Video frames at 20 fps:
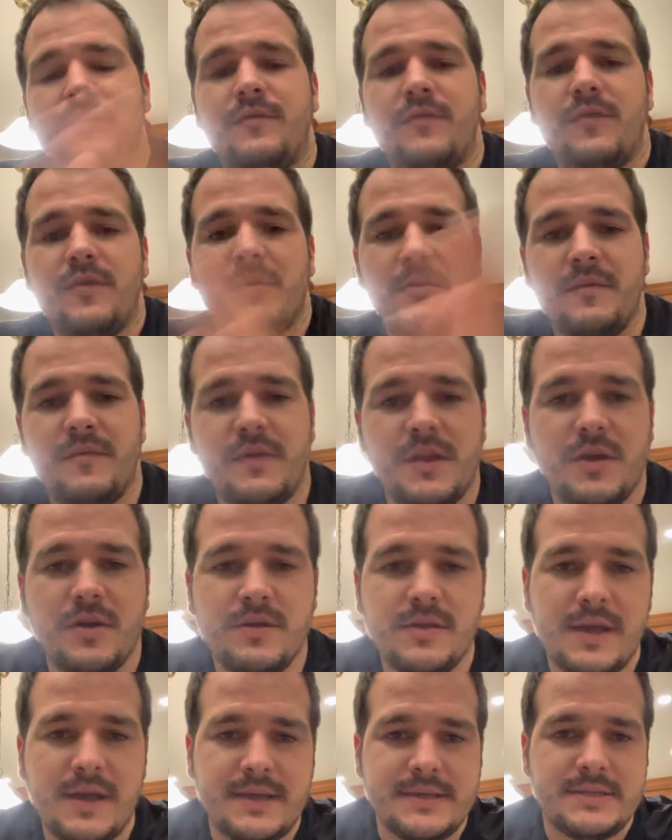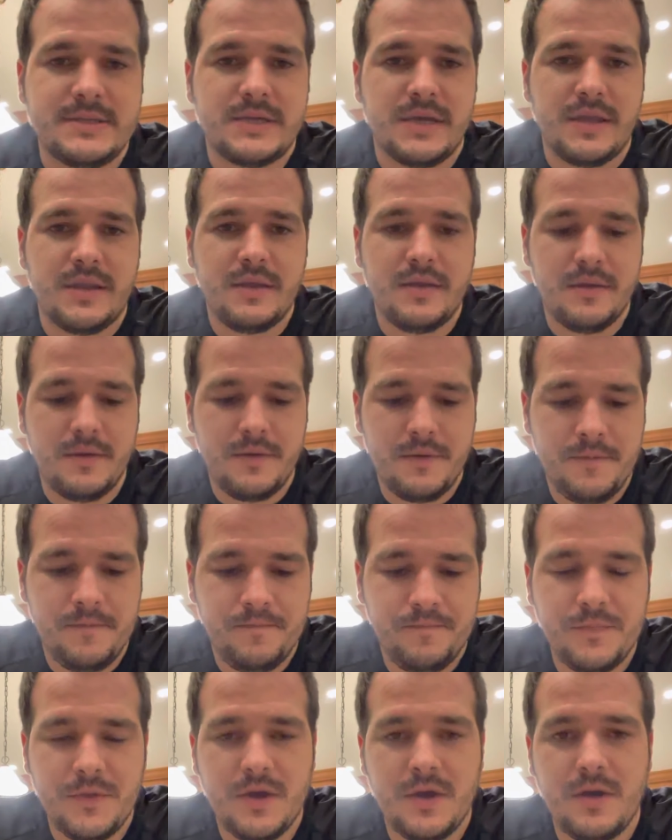film a video last night,
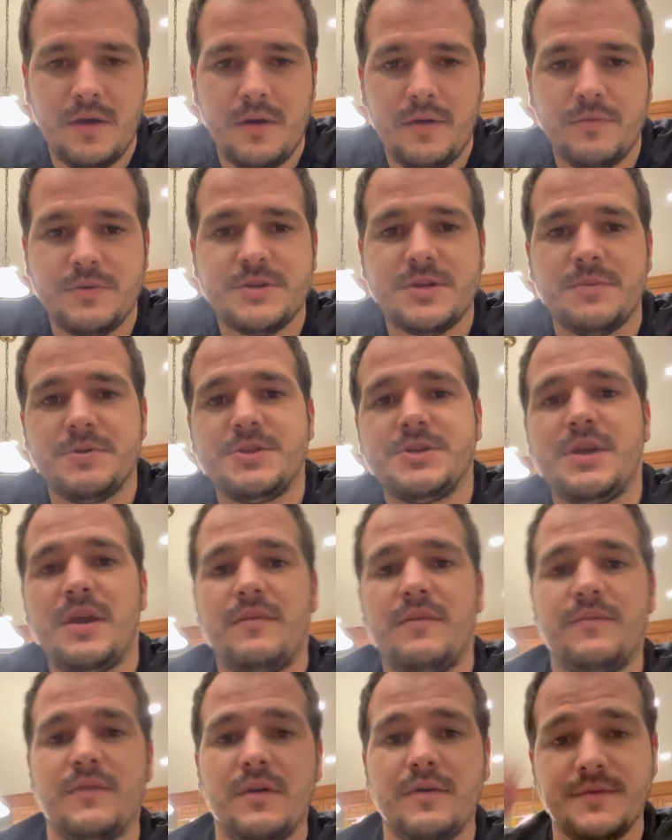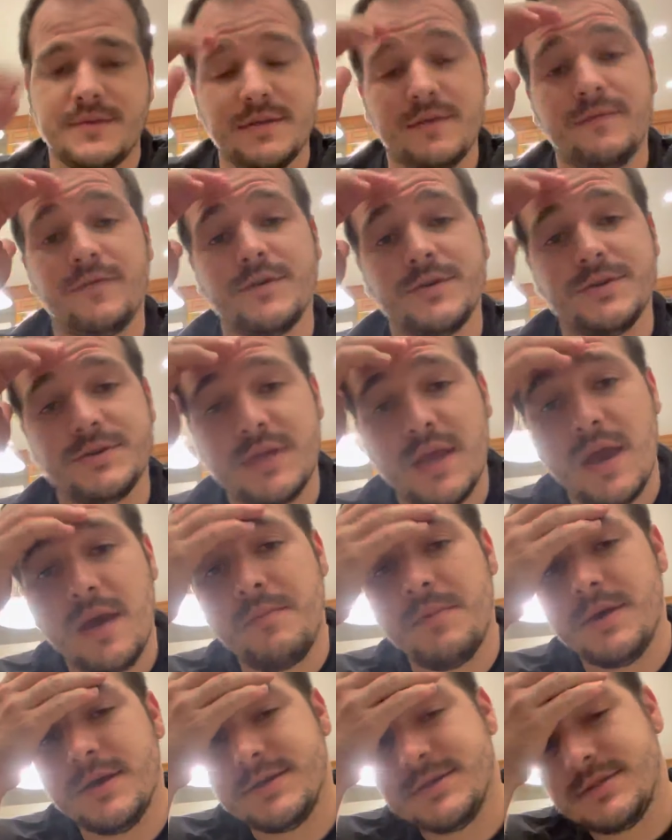which I'm ashamed of. It's the first day I
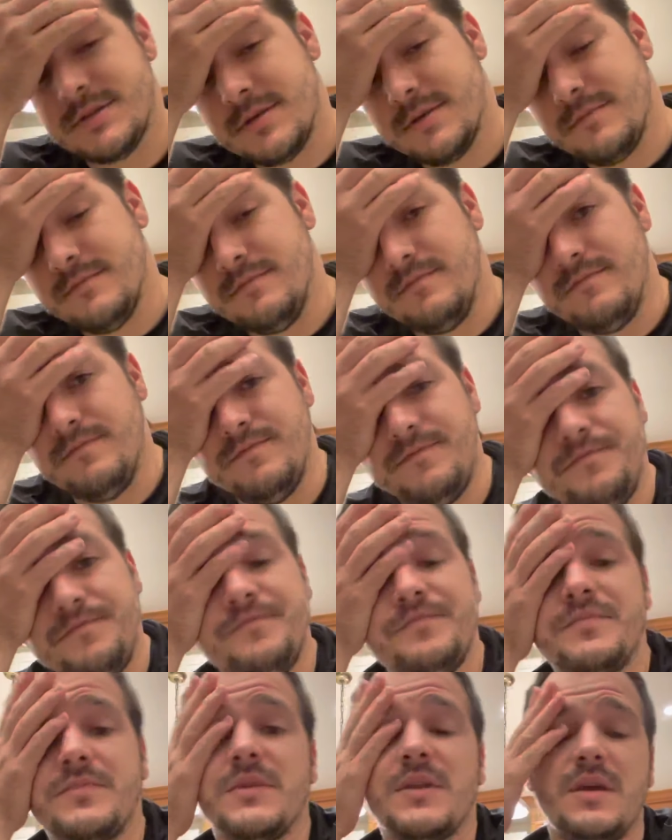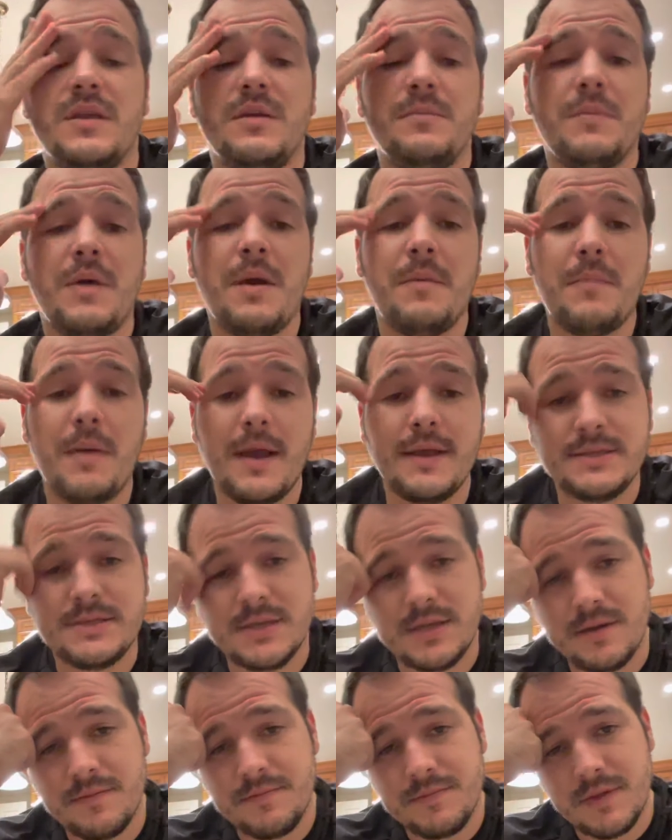missed. And in my
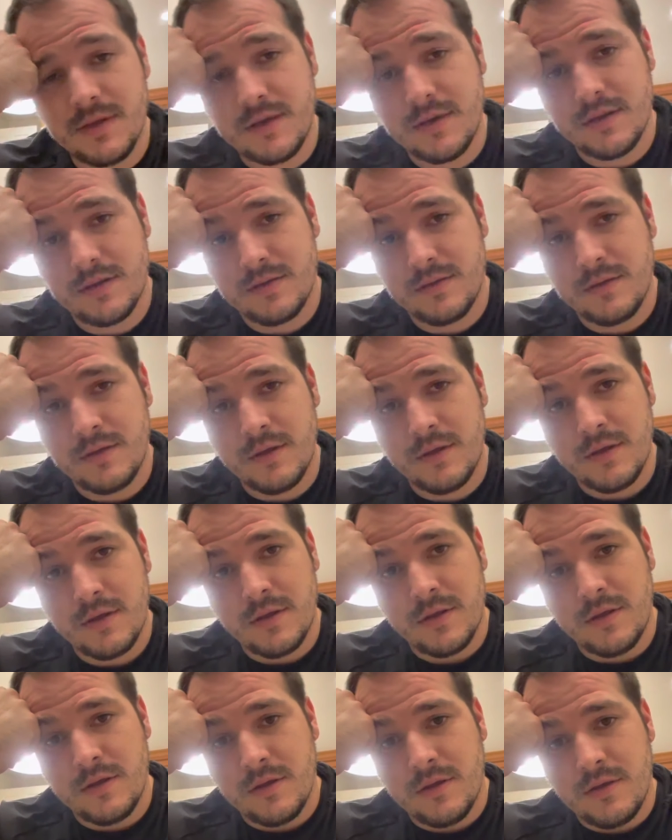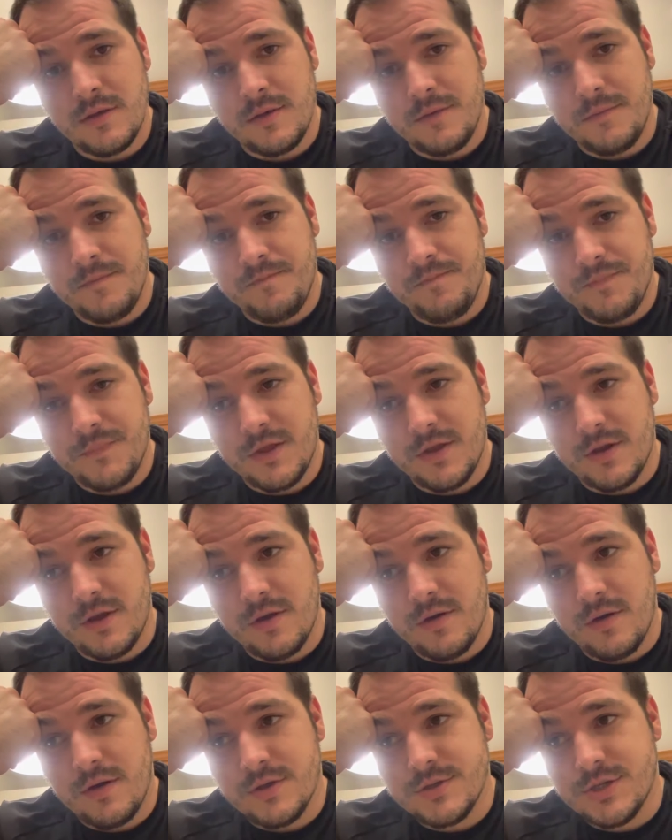mindset, I'm thinking,
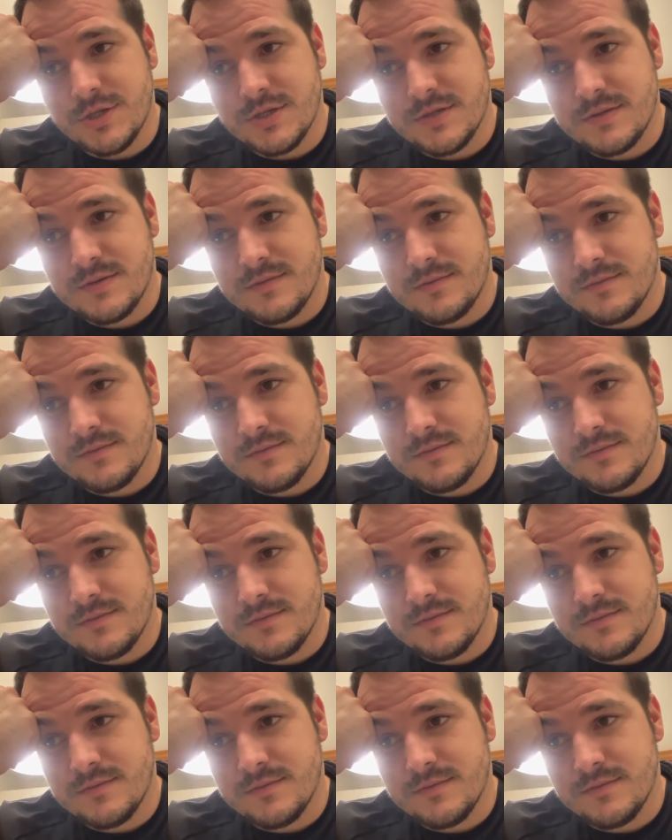I'll just